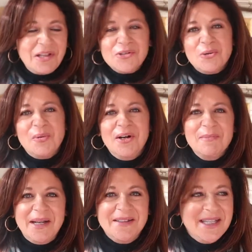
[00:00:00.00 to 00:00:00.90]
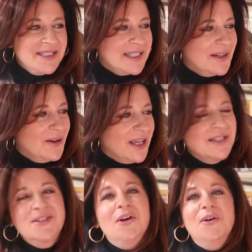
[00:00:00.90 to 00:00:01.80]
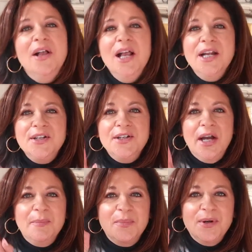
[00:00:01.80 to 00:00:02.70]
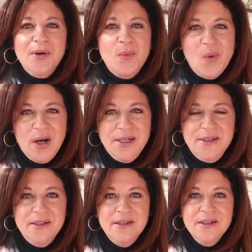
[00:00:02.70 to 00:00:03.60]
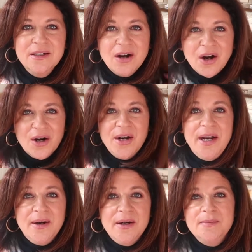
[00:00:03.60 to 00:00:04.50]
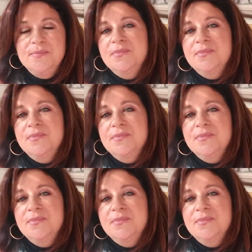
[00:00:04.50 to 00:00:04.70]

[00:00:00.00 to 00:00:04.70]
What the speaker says: So pardon my glancing. Okay, so number 1, our hair.